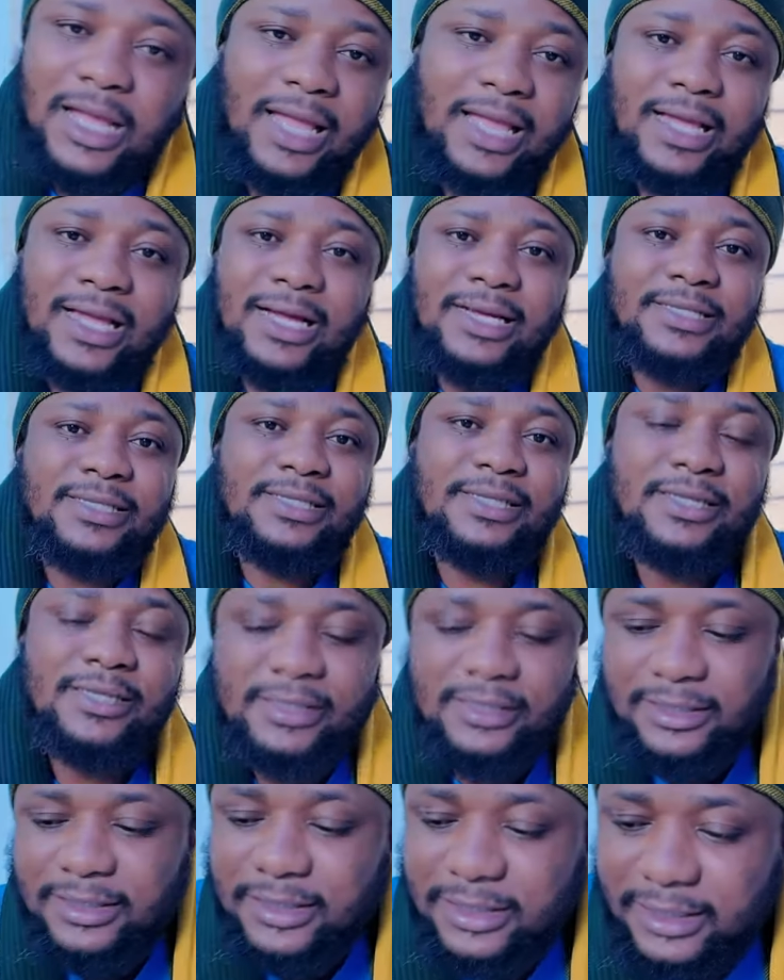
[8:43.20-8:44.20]
I can't.
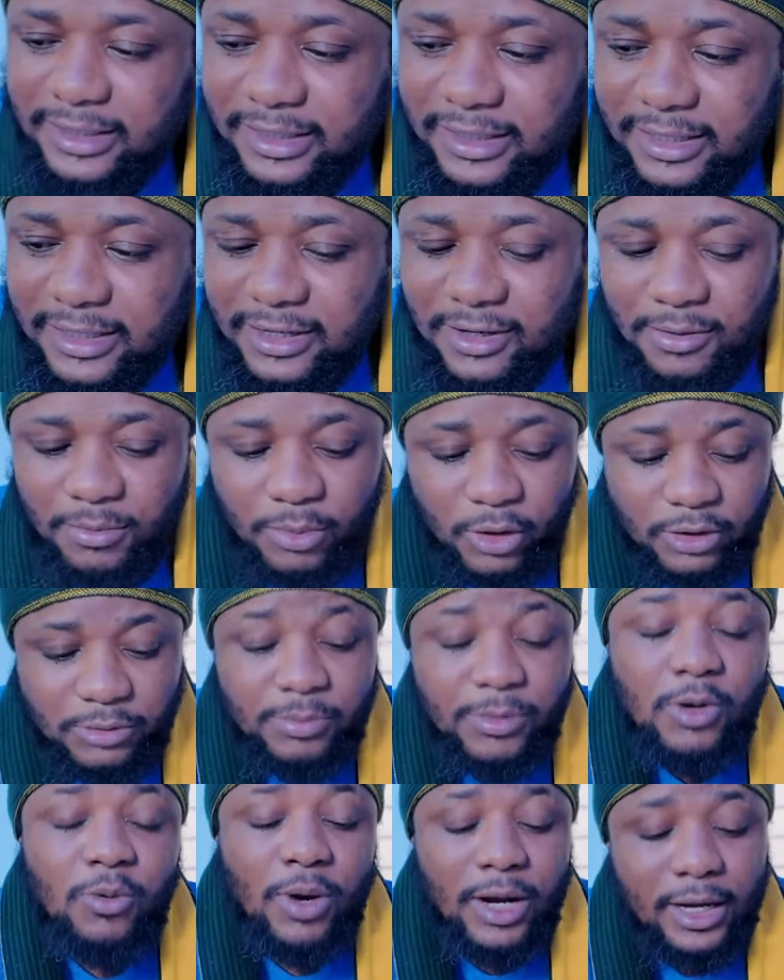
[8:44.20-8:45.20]
But
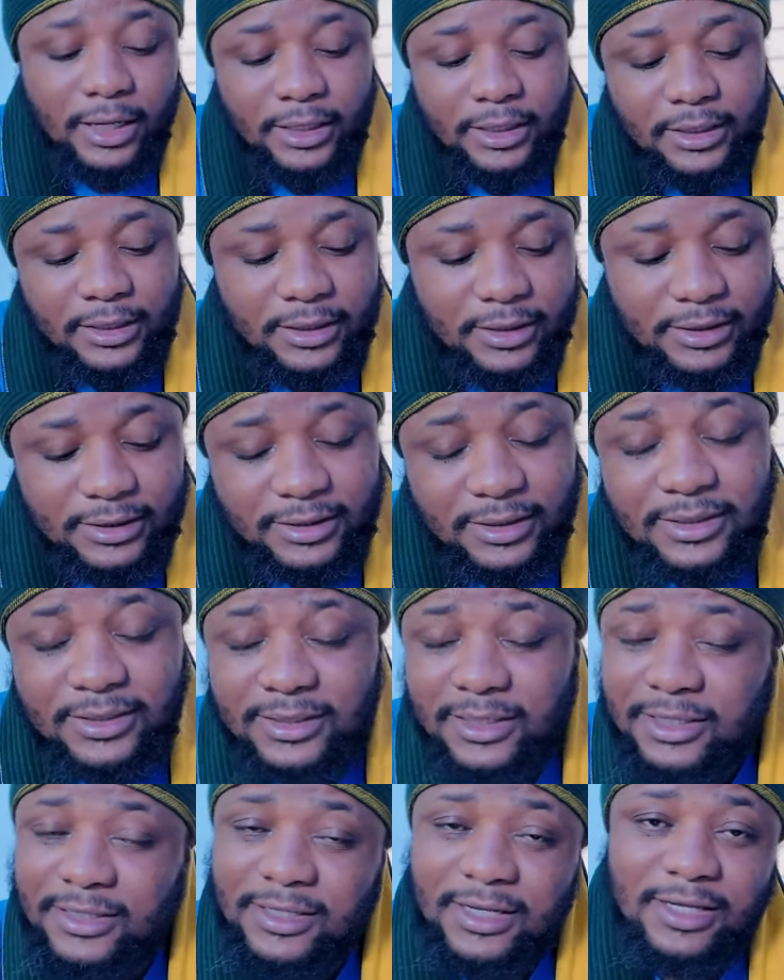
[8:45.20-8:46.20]
meanwhile,
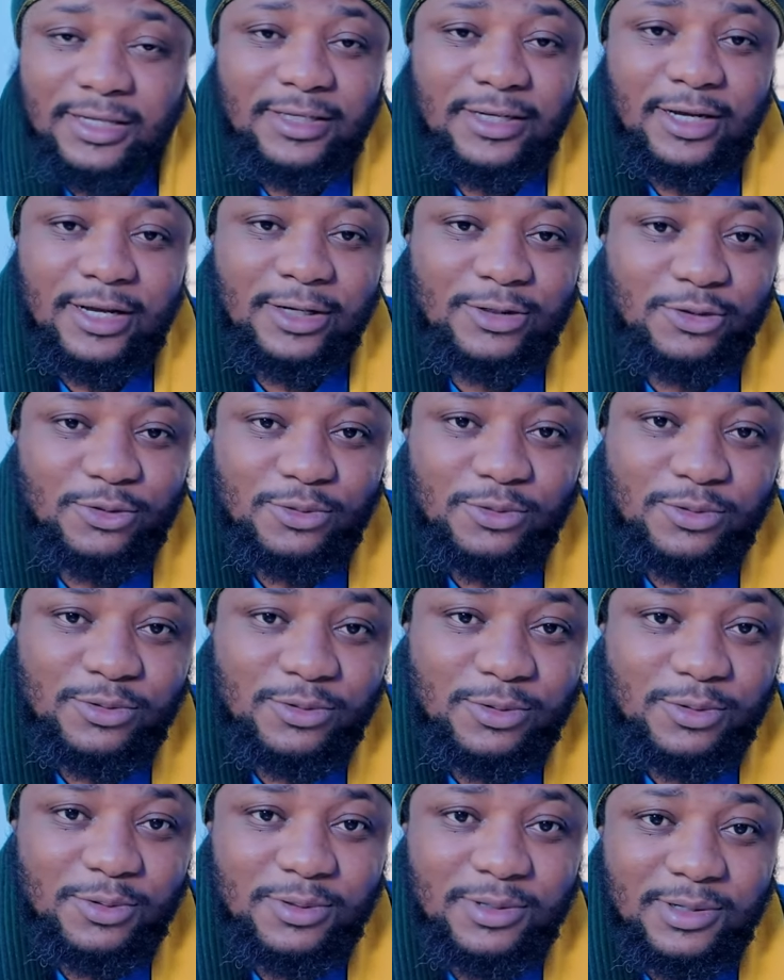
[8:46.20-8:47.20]
she's saying the entire truth.
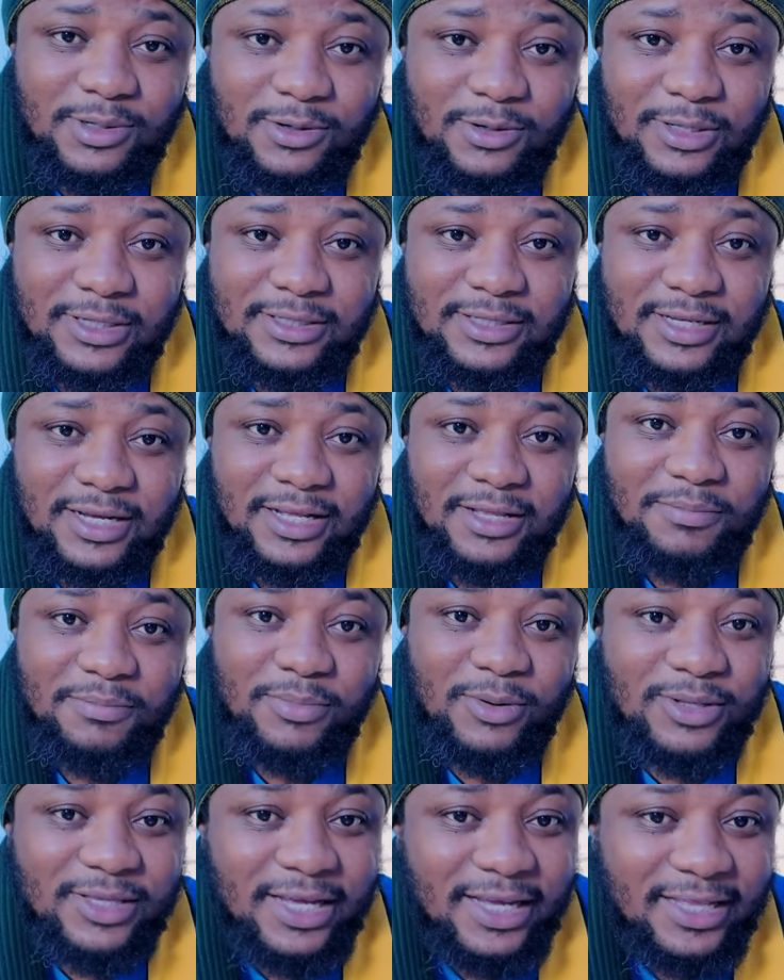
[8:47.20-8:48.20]
Understand?
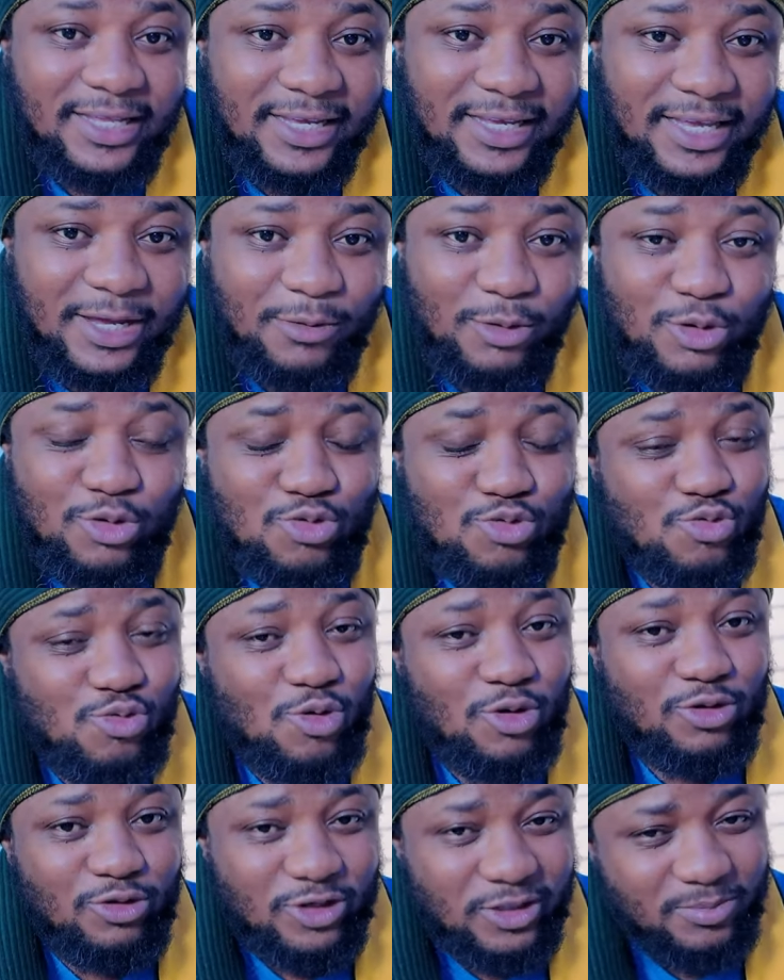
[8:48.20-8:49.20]
But then again, we know
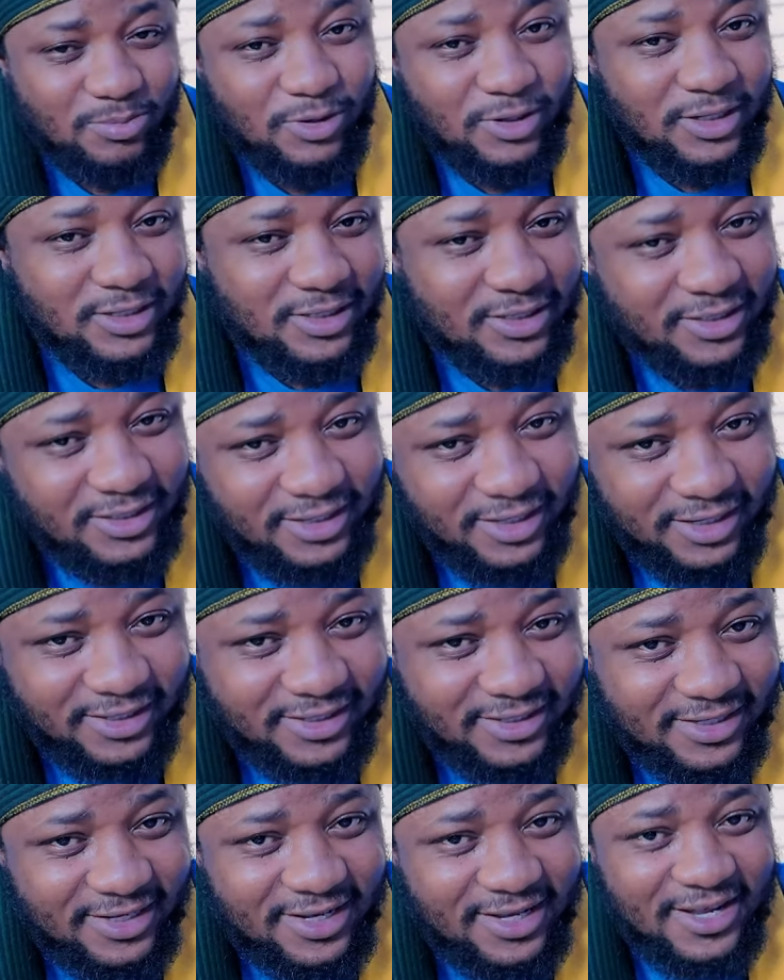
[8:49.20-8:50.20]
all those
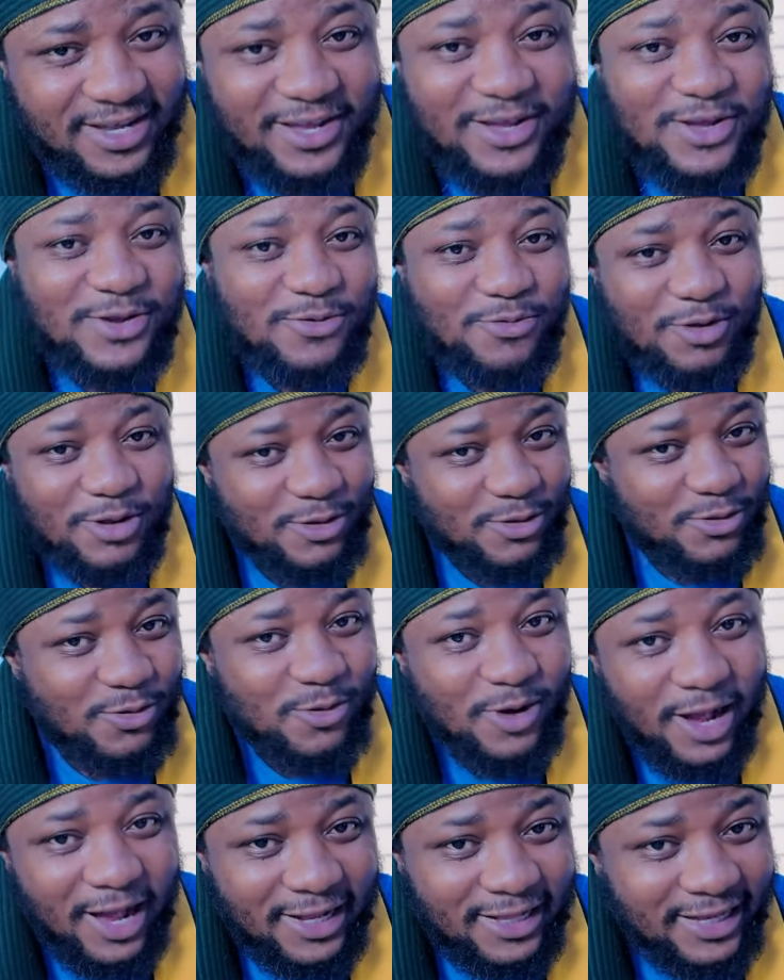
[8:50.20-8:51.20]
politicians. We
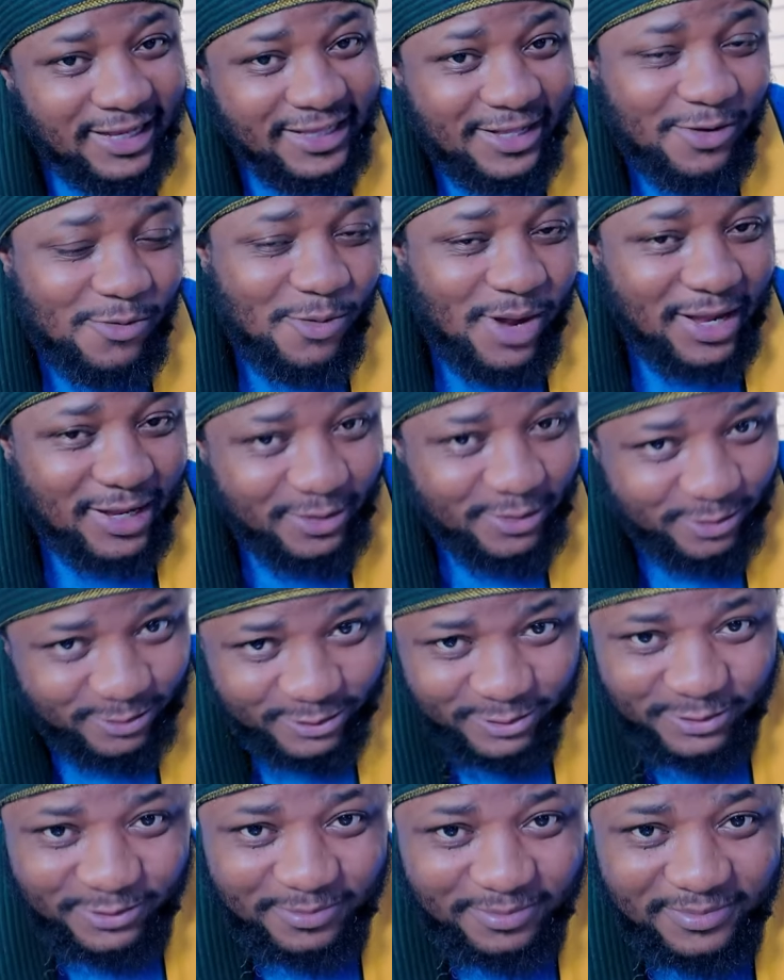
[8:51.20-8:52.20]
know how they, they whine
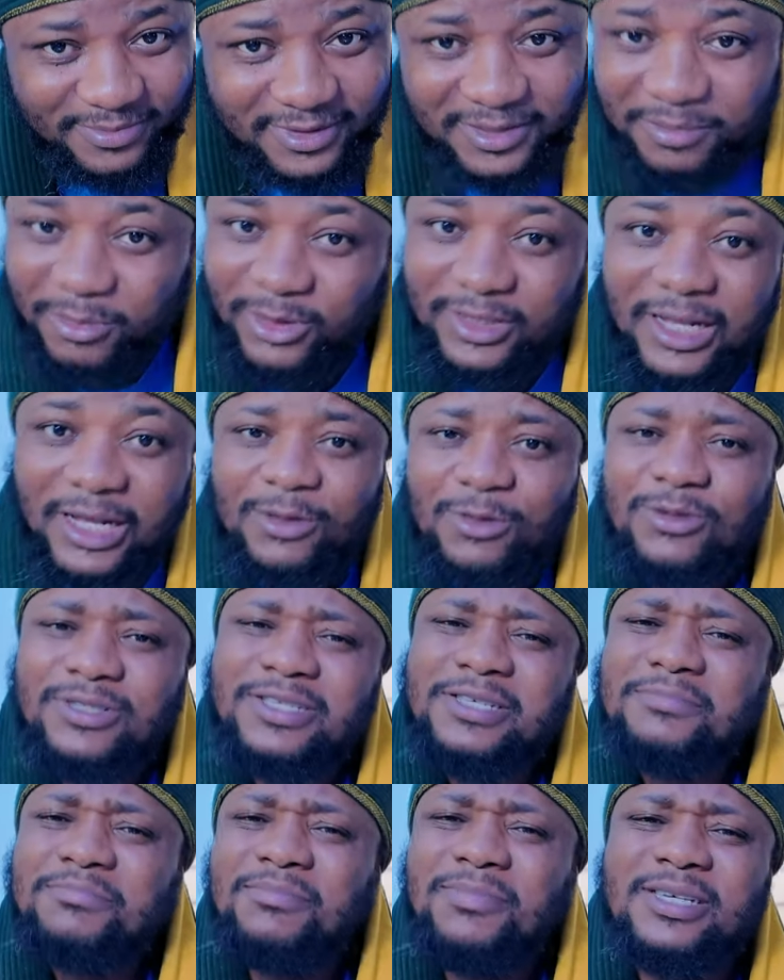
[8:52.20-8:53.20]
us. But that
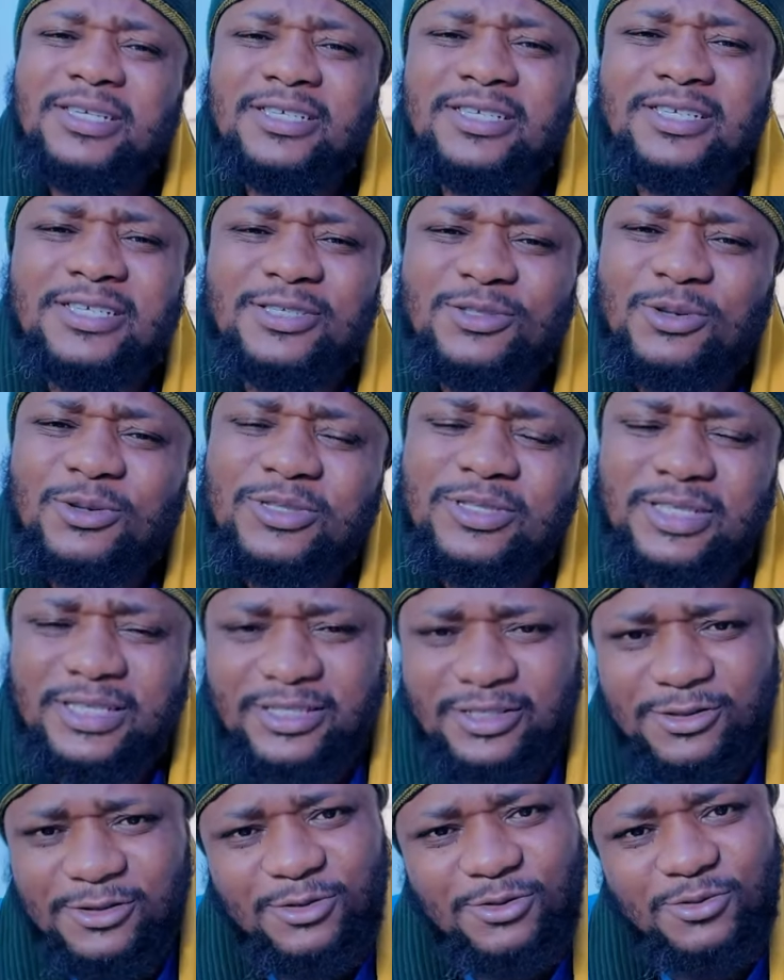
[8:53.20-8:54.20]
doesn't mean she's not
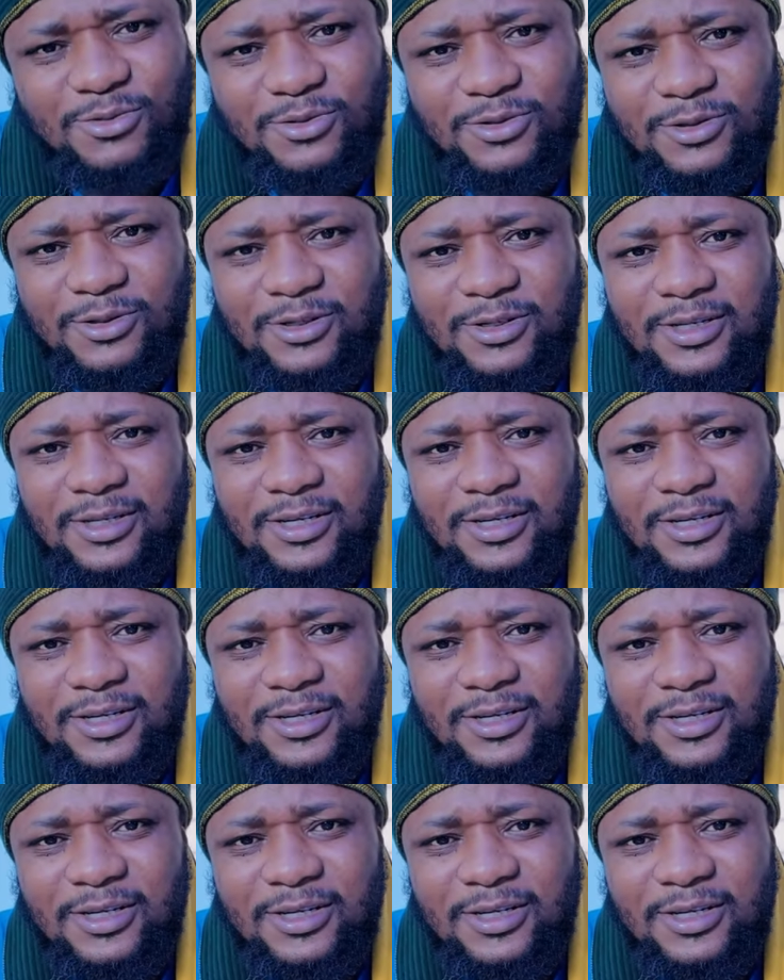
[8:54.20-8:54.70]
saying the truth.